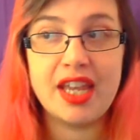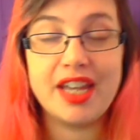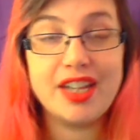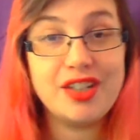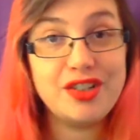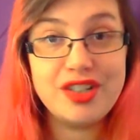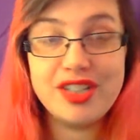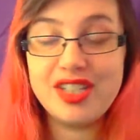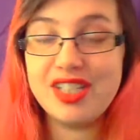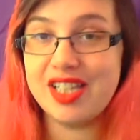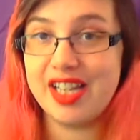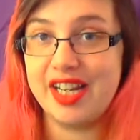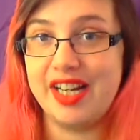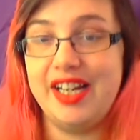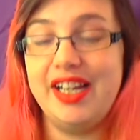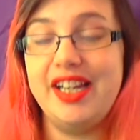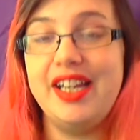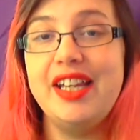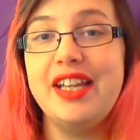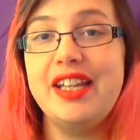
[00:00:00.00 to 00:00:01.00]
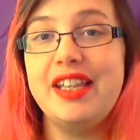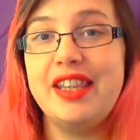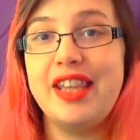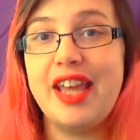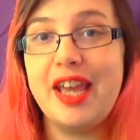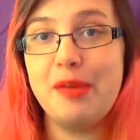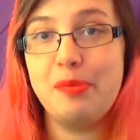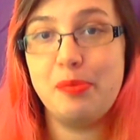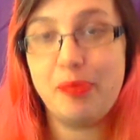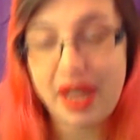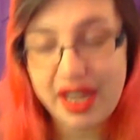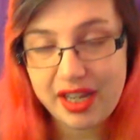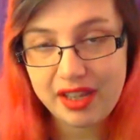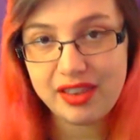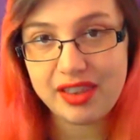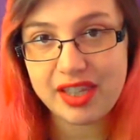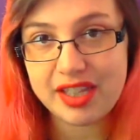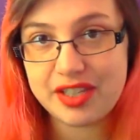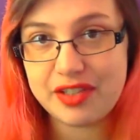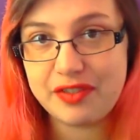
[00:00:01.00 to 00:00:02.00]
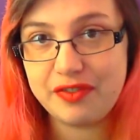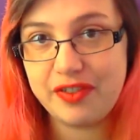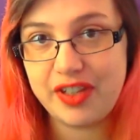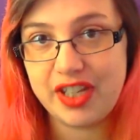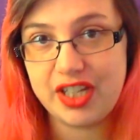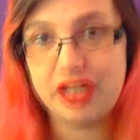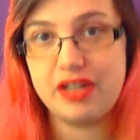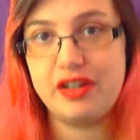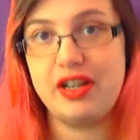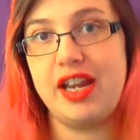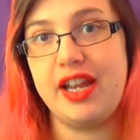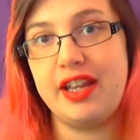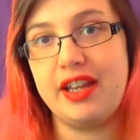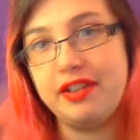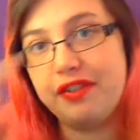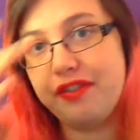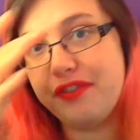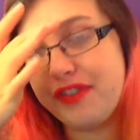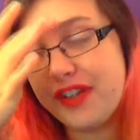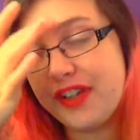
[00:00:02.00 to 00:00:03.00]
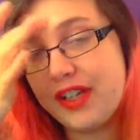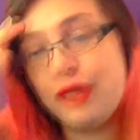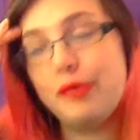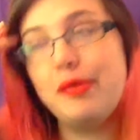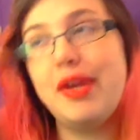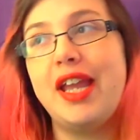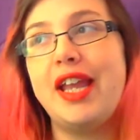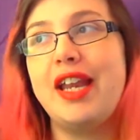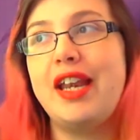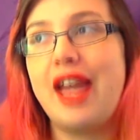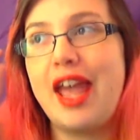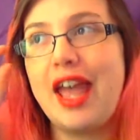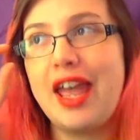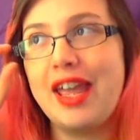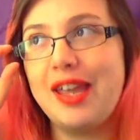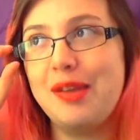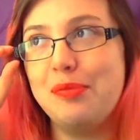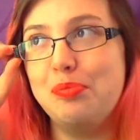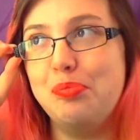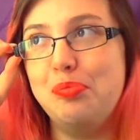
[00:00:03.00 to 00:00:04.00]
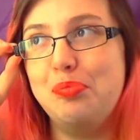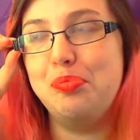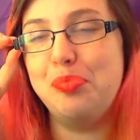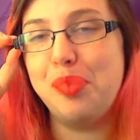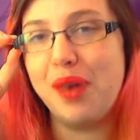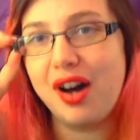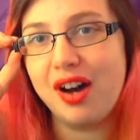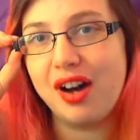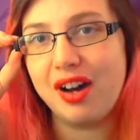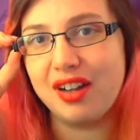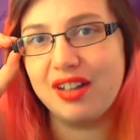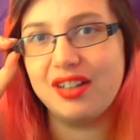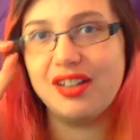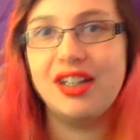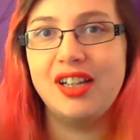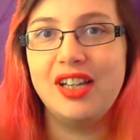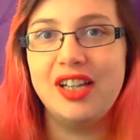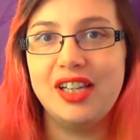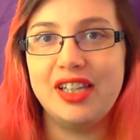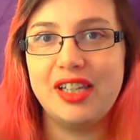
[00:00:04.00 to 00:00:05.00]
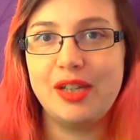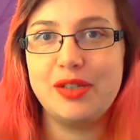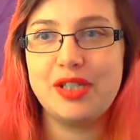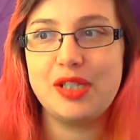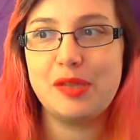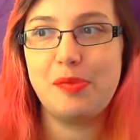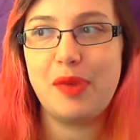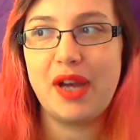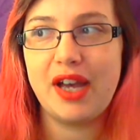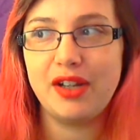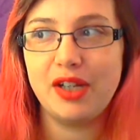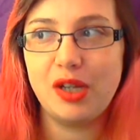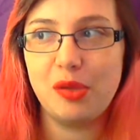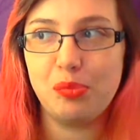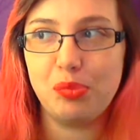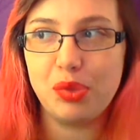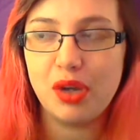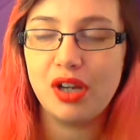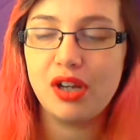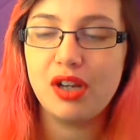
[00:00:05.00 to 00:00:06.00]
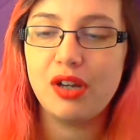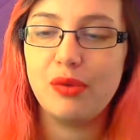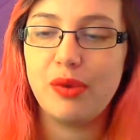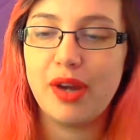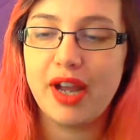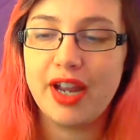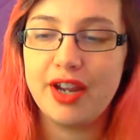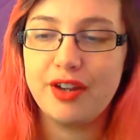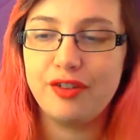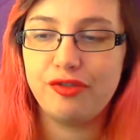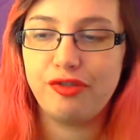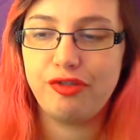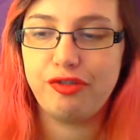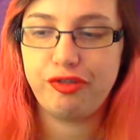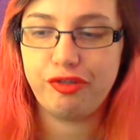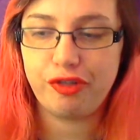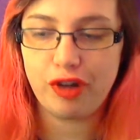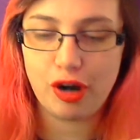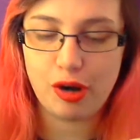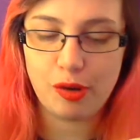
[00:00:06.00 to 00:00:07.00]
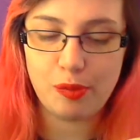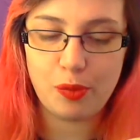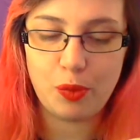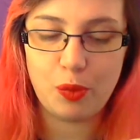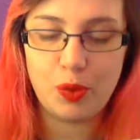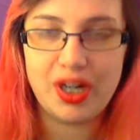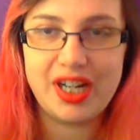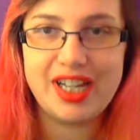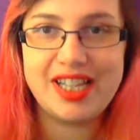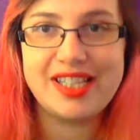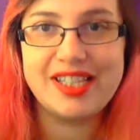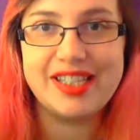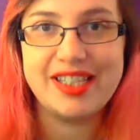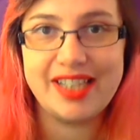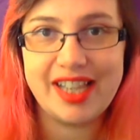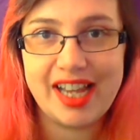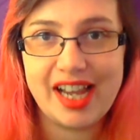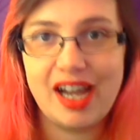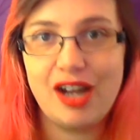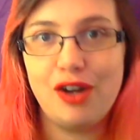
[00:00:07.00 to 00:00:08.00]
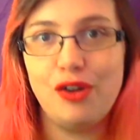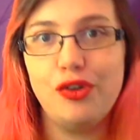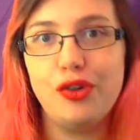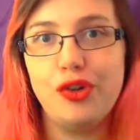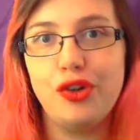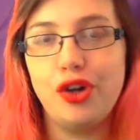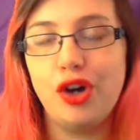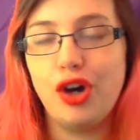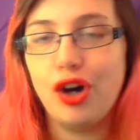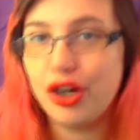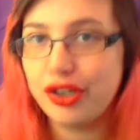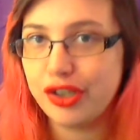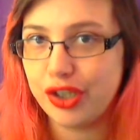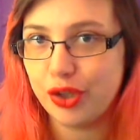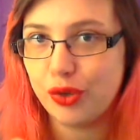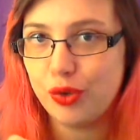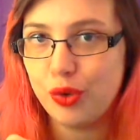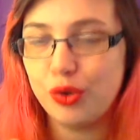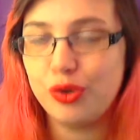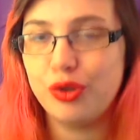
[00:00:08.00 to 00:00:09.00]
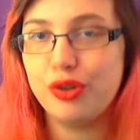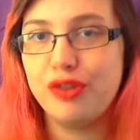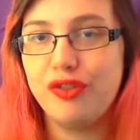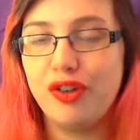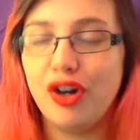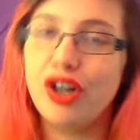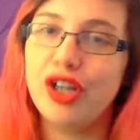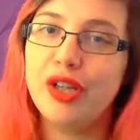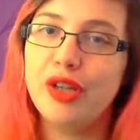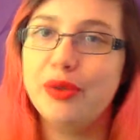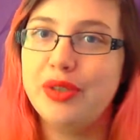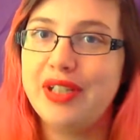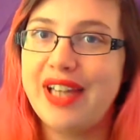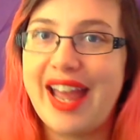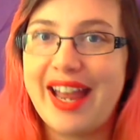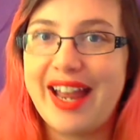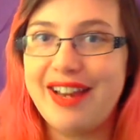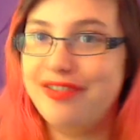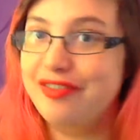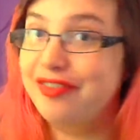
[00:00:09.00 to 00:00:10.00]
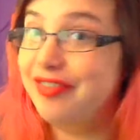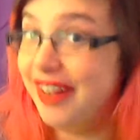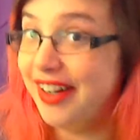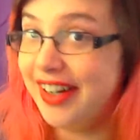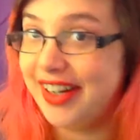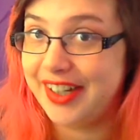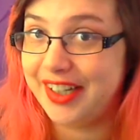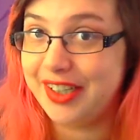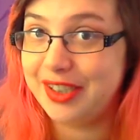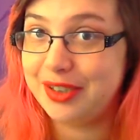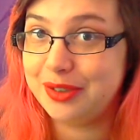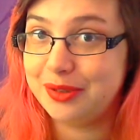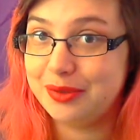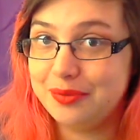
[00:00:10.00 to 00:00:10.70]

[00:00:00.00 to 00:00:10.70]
Interestingly, they made this feature length film in a barn that was about a block away from what is now the corner of Hollywood and Vine.